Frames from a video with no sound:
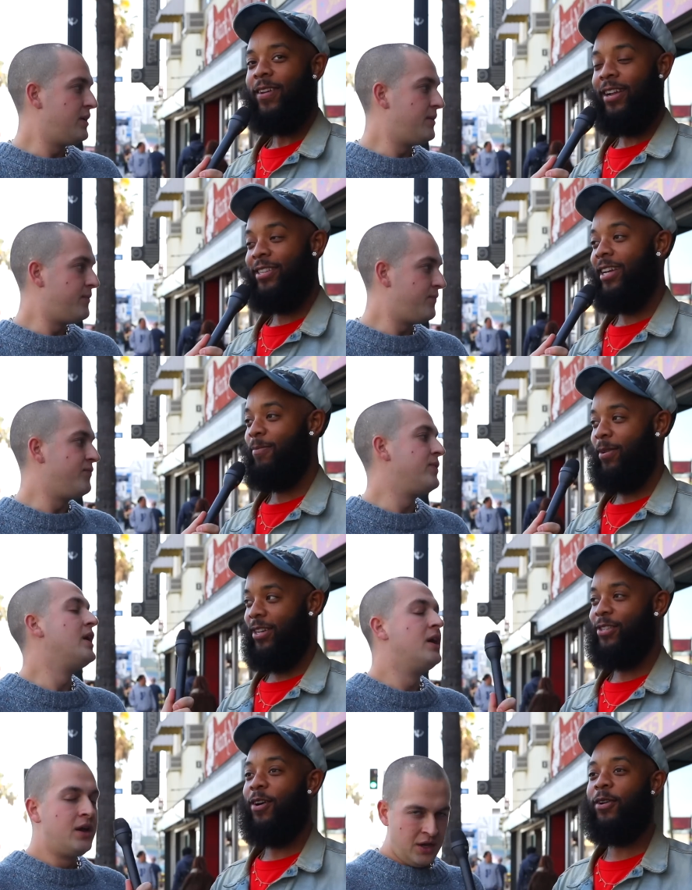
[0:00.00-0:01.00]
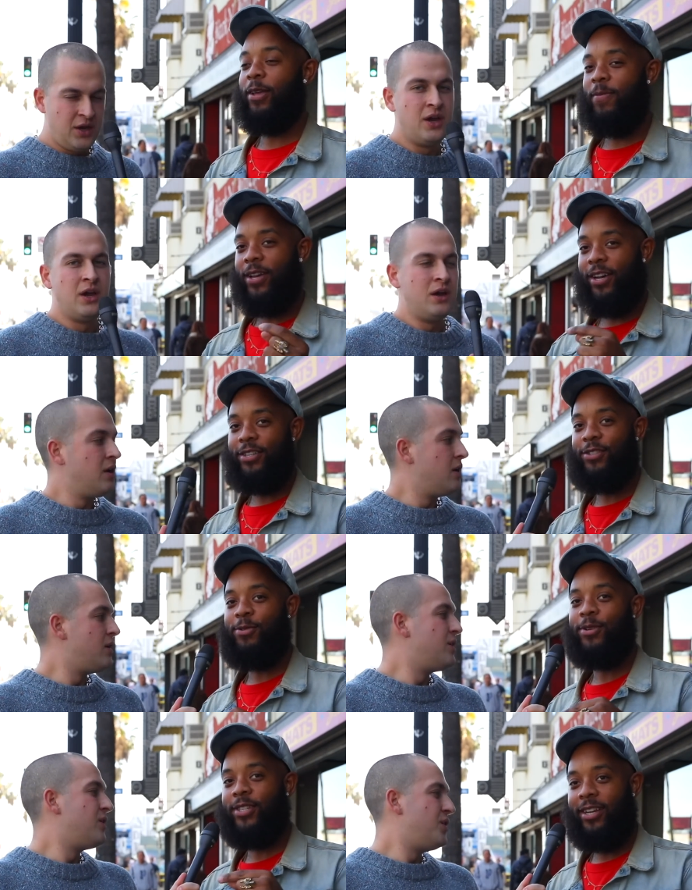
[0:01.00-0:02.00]
Speaker 1: I did, because only because you
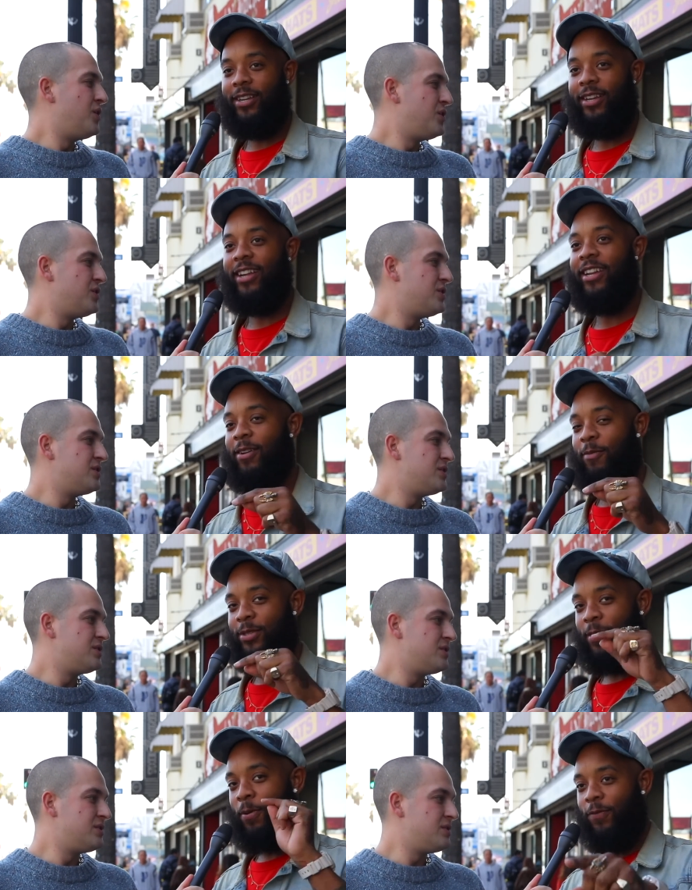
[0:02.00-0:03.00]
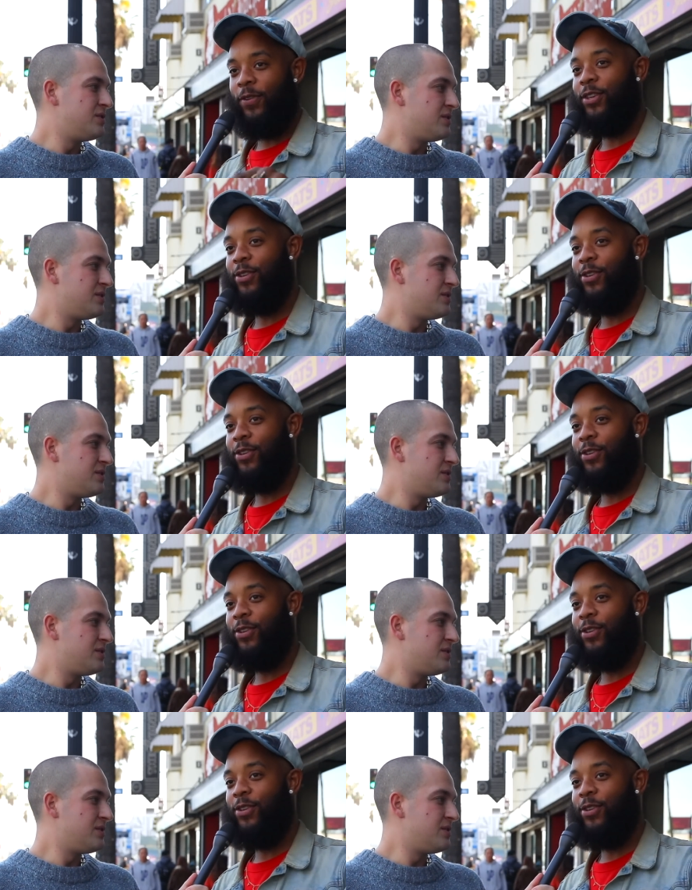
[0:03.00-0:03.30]
were singing it and it was the perfect